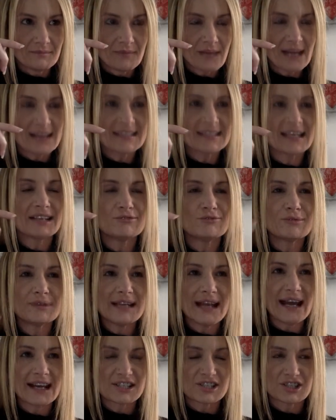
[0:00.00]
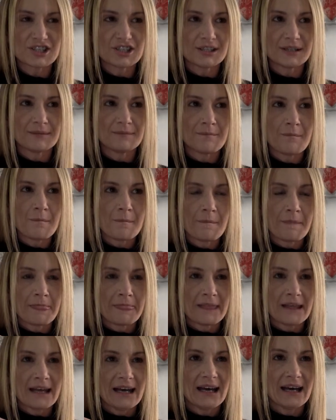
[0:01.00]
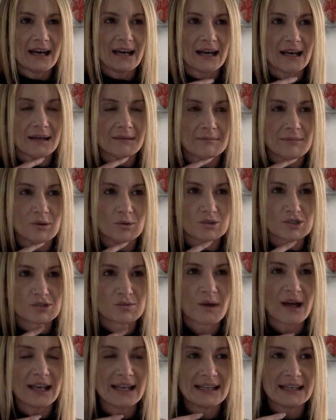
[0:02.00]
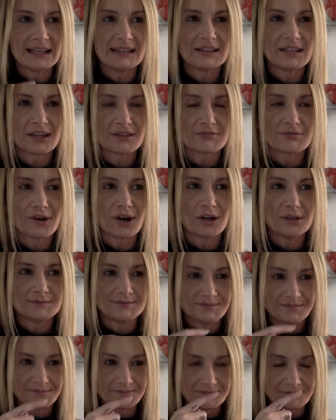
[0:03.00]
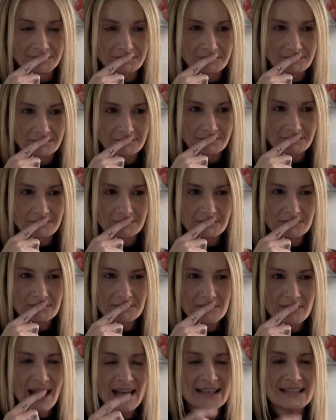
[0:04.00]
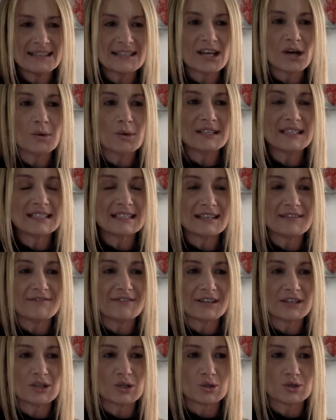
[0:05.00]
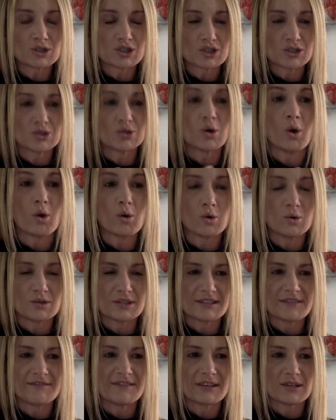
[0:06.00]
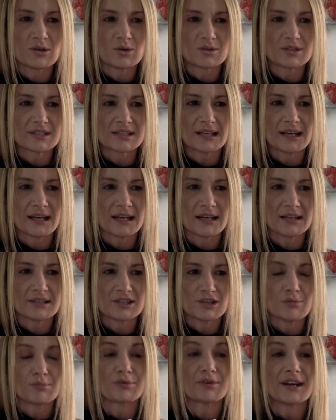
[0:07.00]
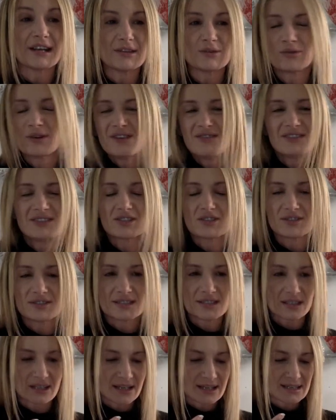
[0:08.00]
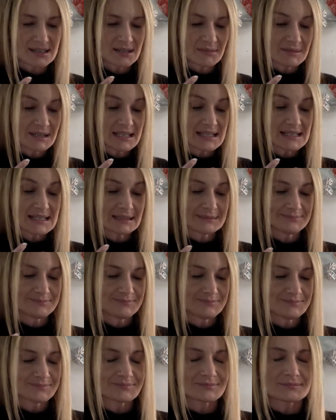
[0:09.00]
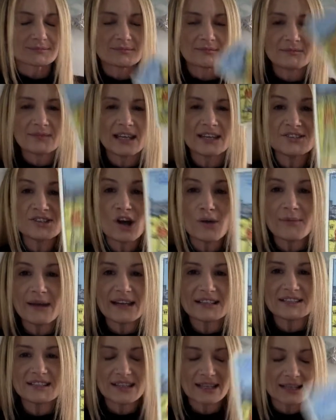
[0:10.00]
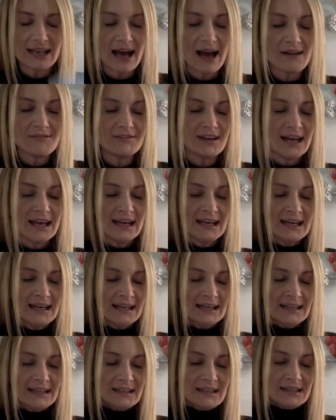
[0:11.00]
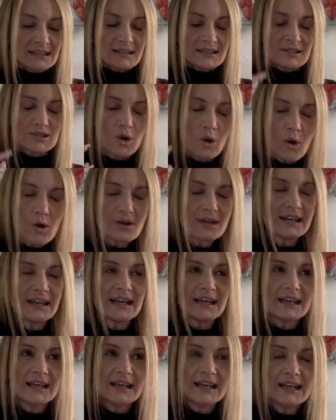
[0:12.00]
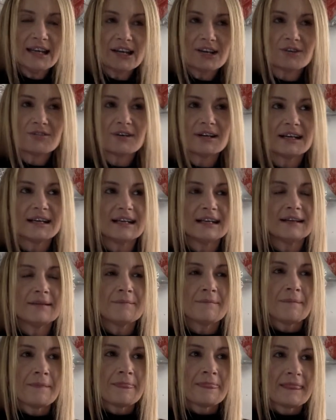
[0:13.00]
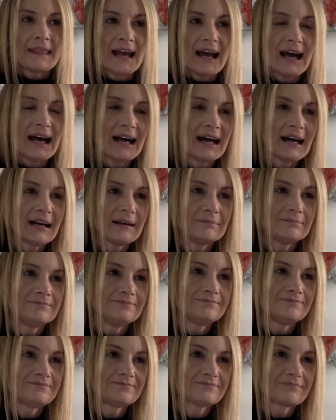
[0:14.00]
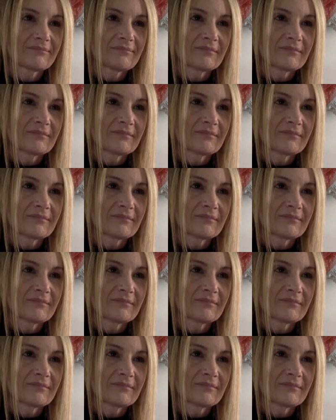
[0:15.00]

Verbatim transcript: a sudden reaction um, or swelling in the throat. And so it's difficult to talk or difficult uh, to breathe or even tonsillitis, I'm guessing. So back to the love. Talking, hearing, um,